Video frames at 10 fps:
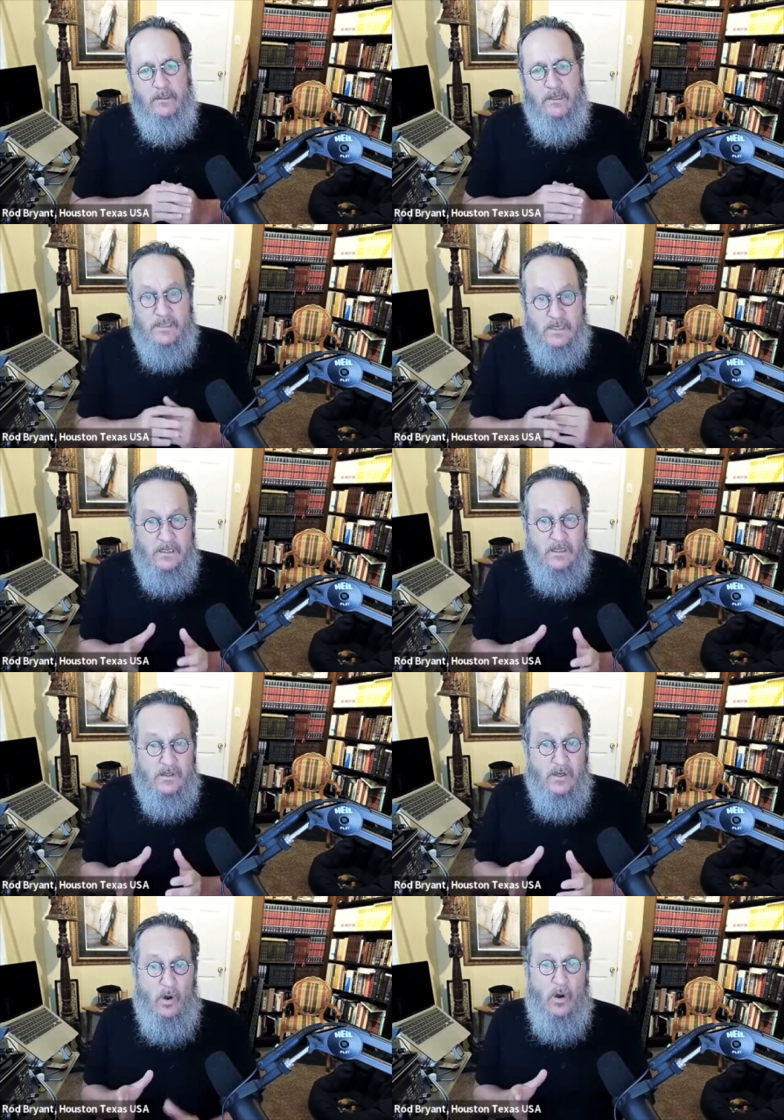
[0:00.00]
It says in the
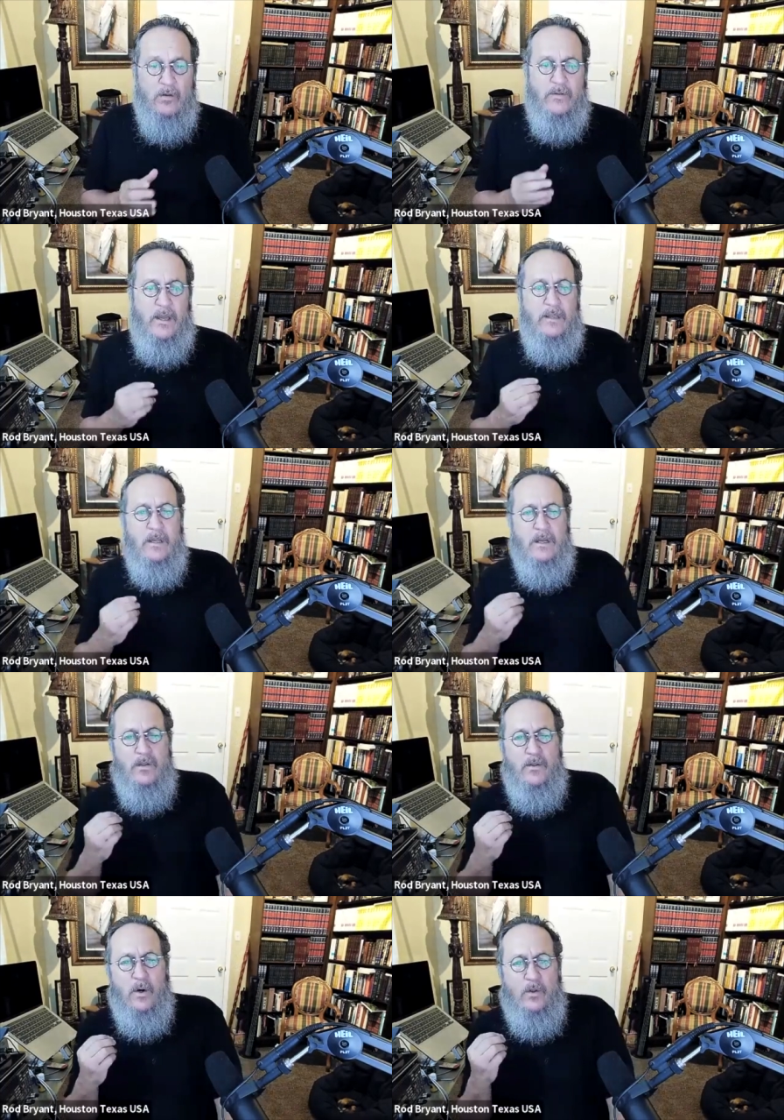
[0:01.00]
Zohar that
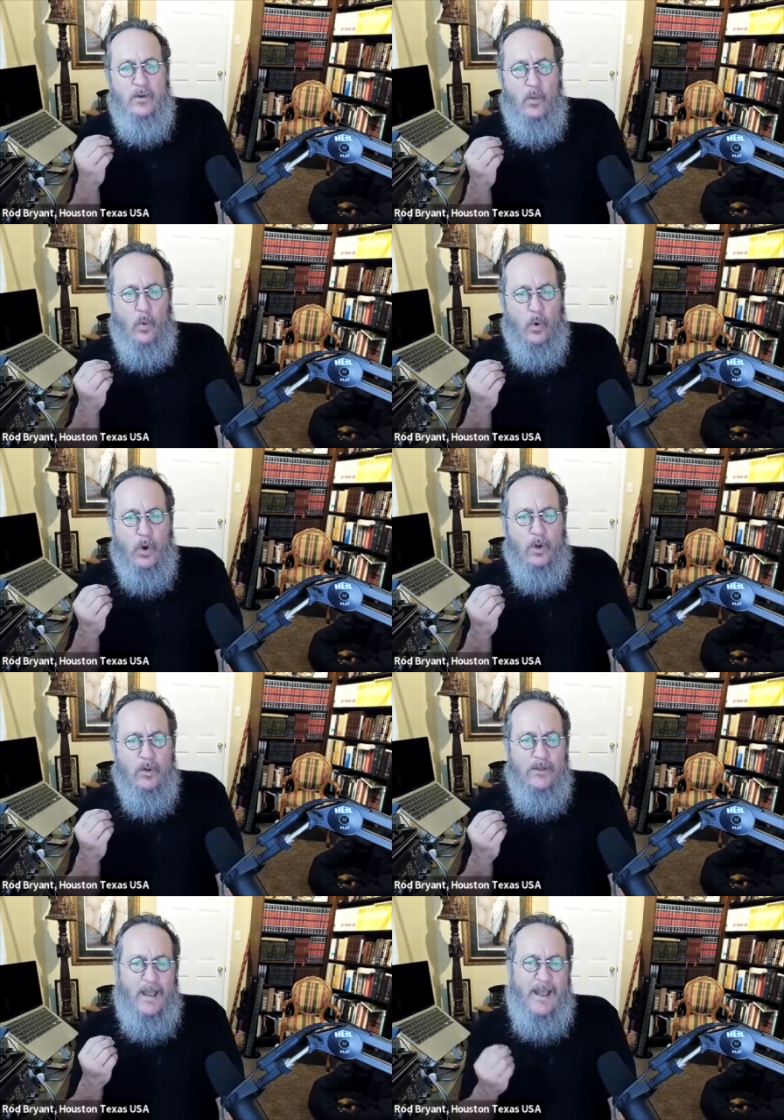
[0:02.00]
the, the
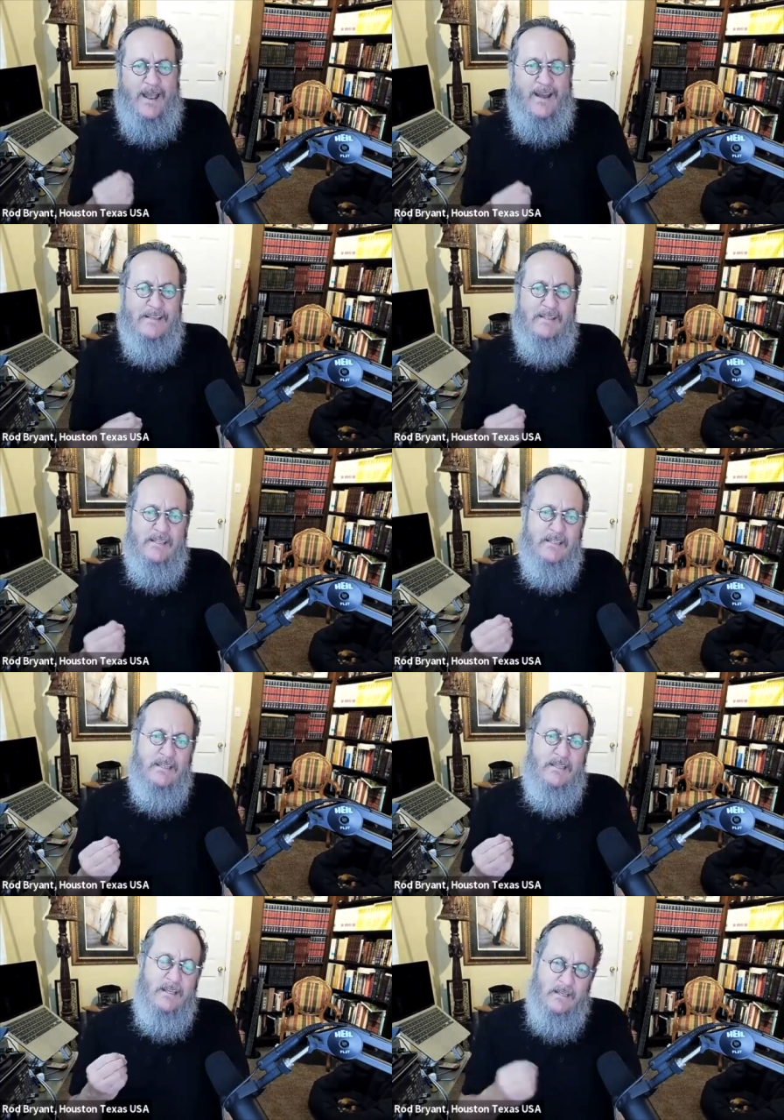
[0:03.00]
world as
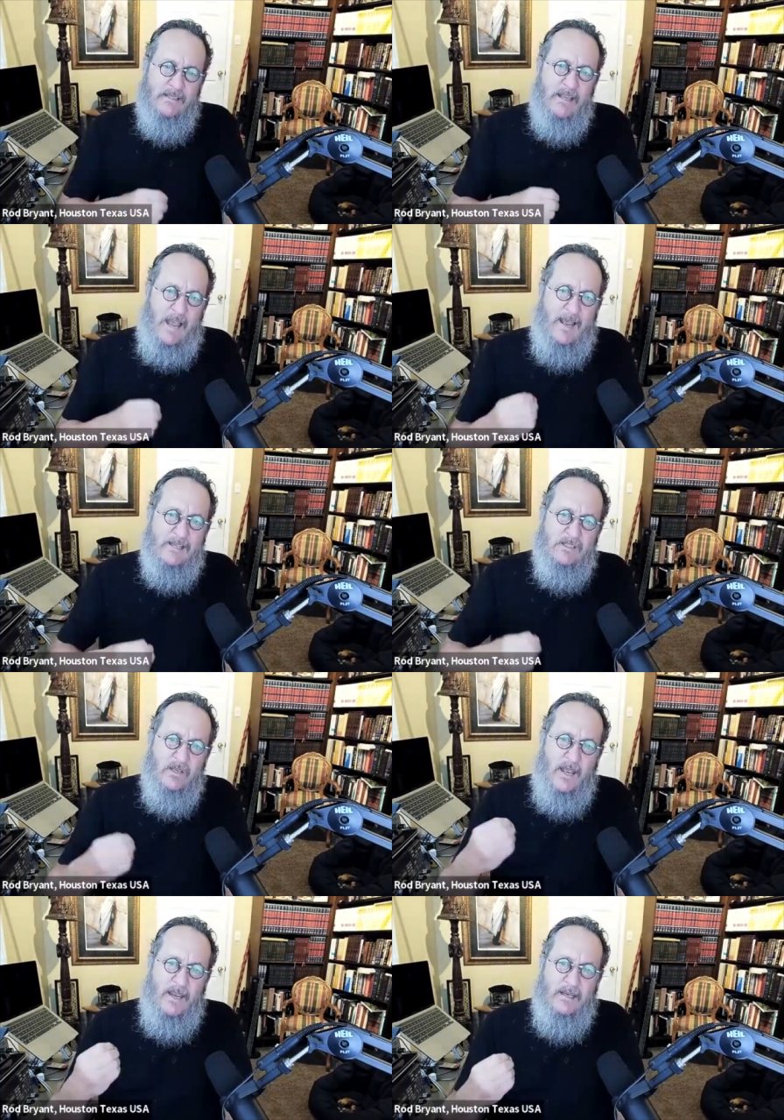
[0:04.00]
is as
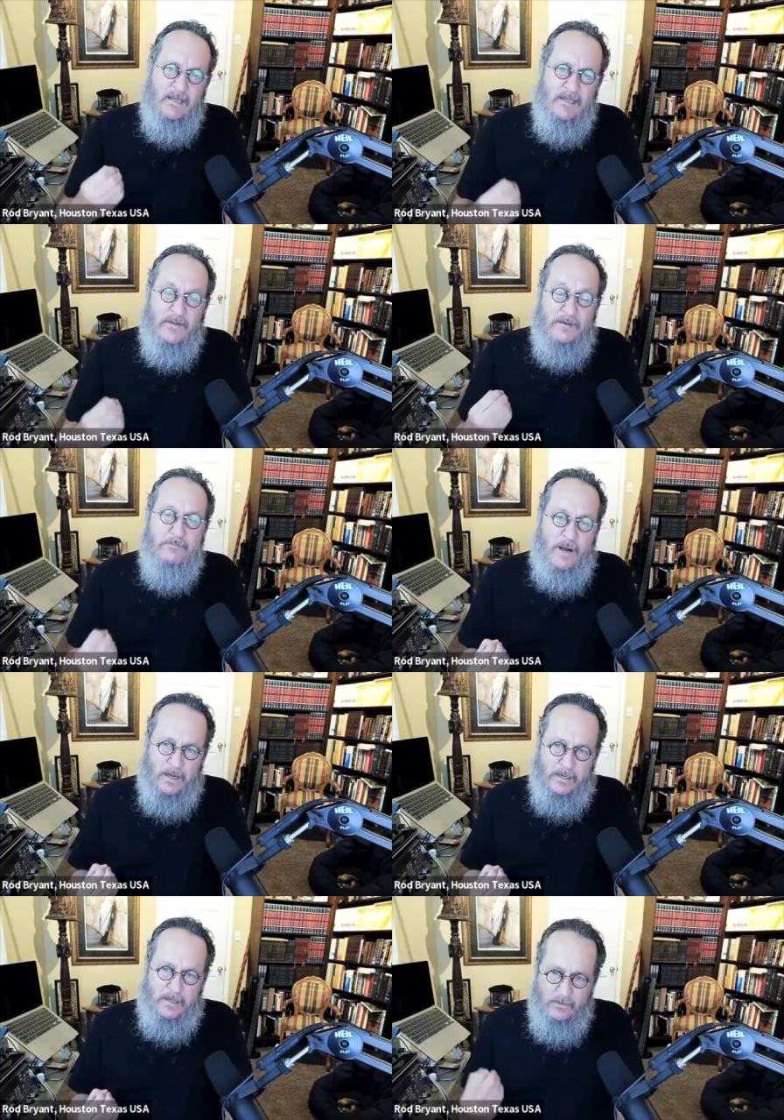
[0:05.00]
a living
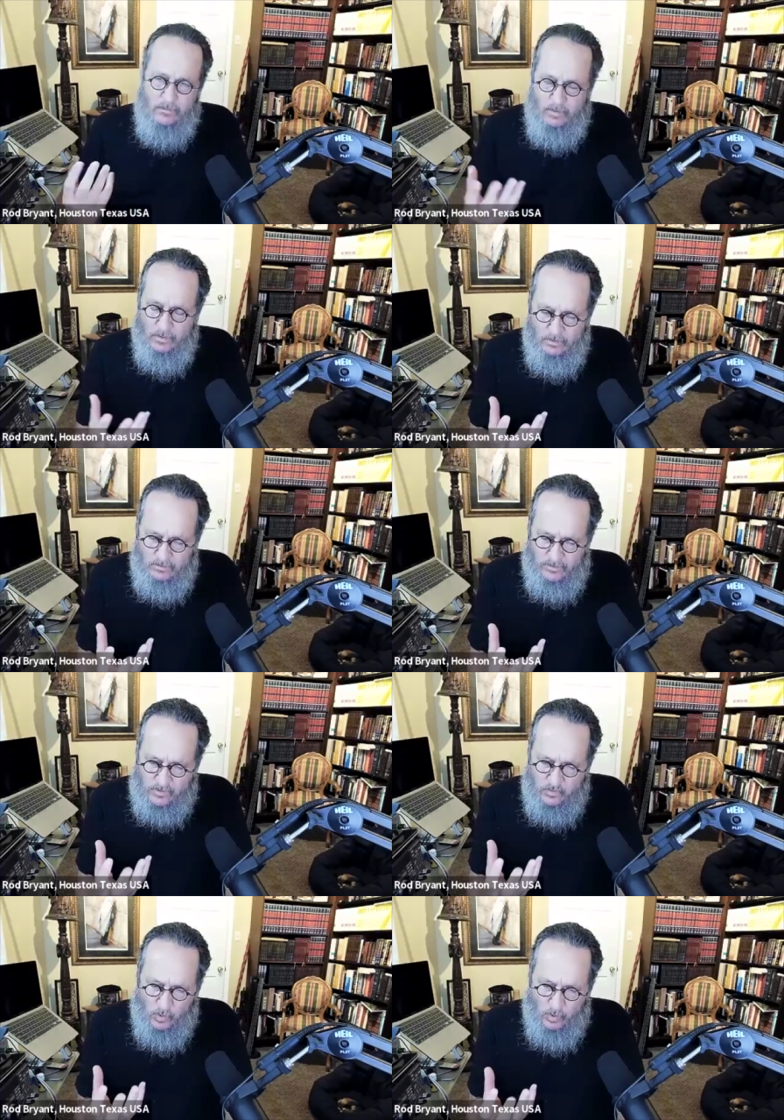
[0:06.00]
body, that we're
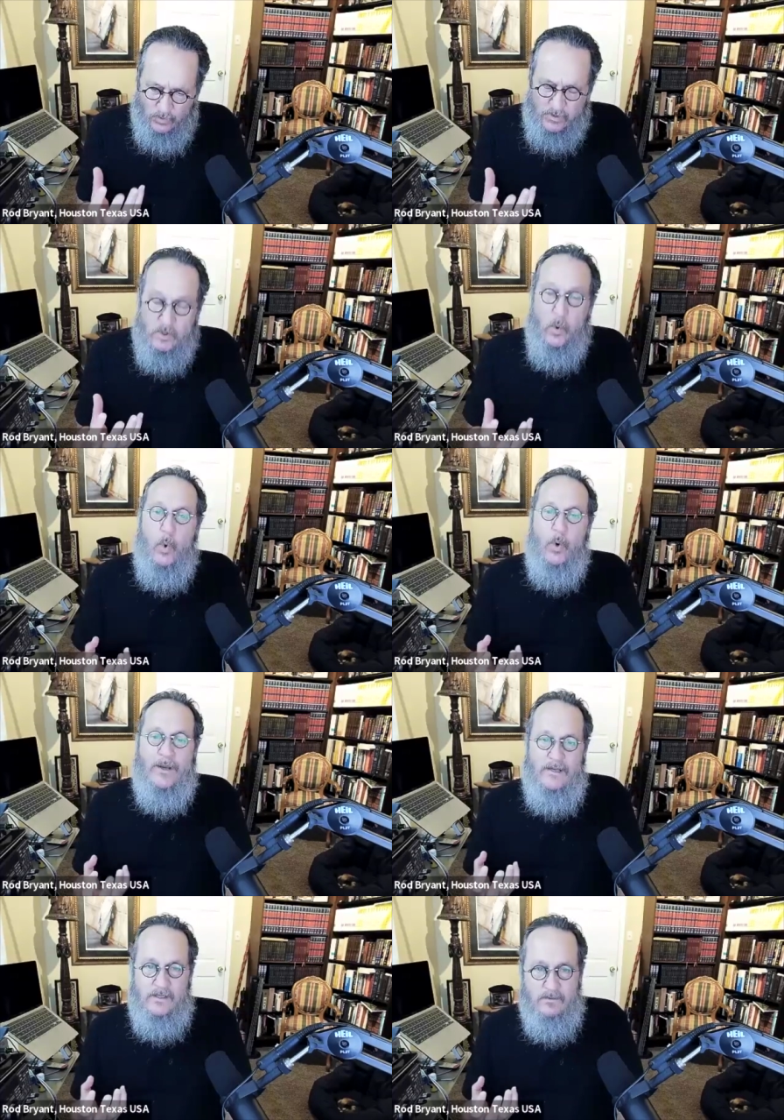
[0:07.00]
this world is an
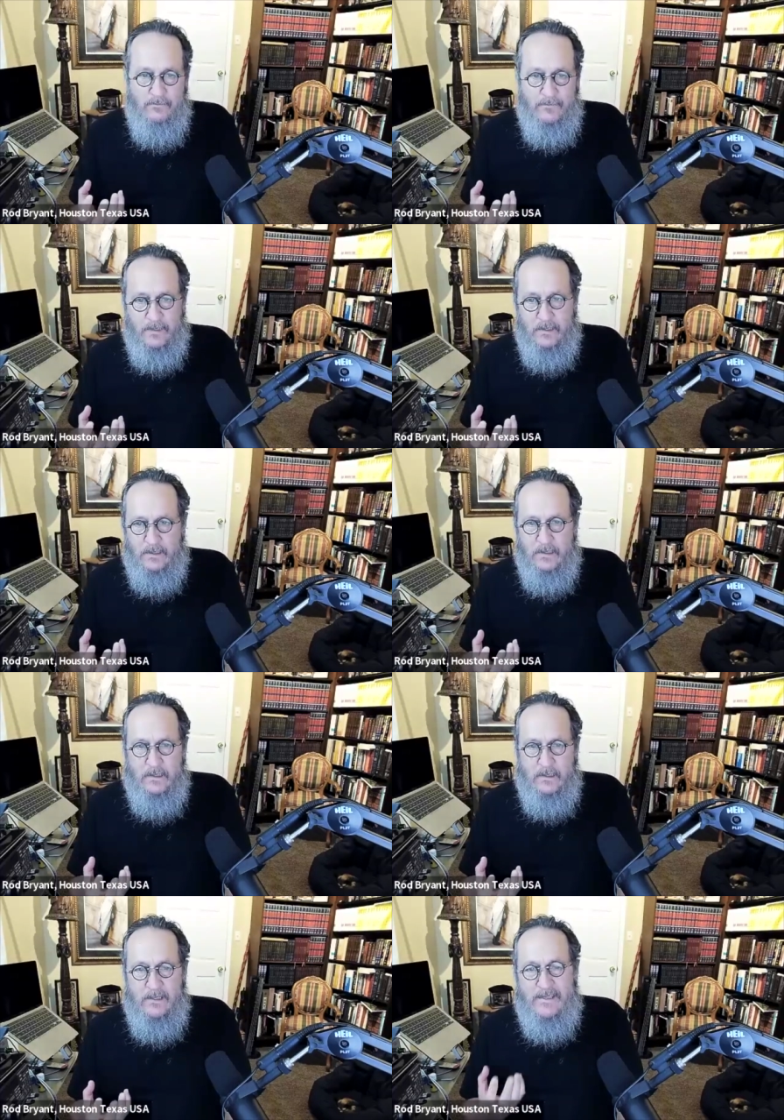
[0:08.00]
organism.
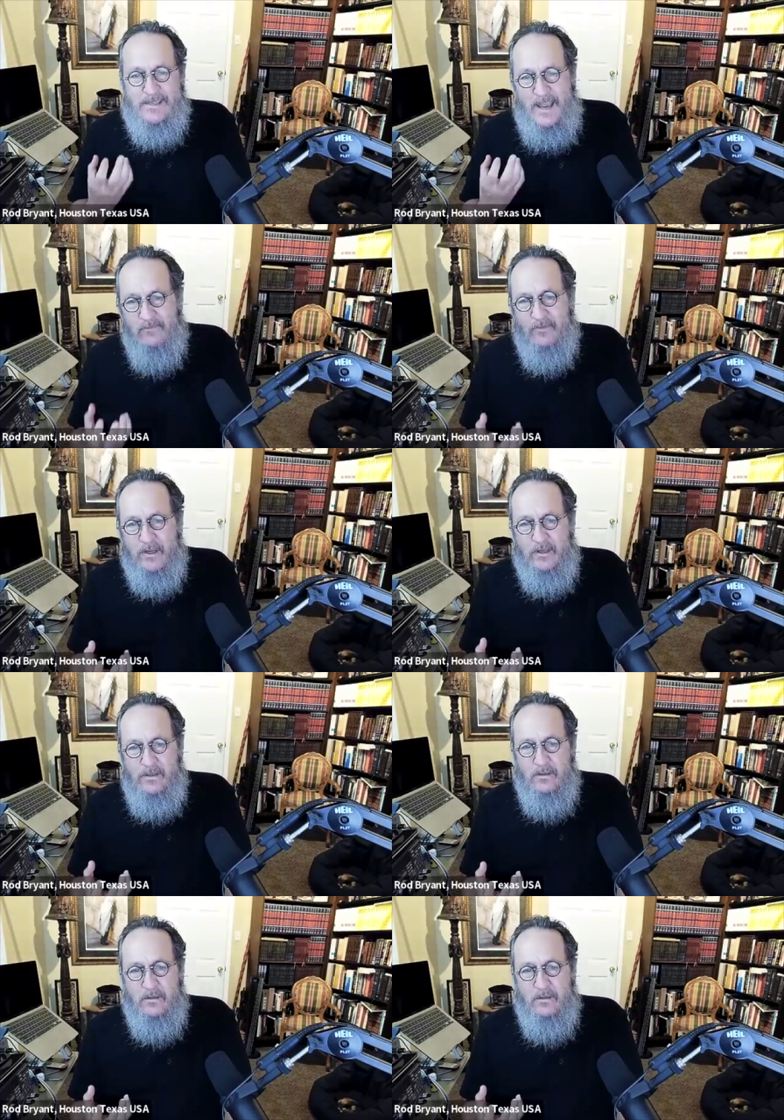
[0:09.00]
This evident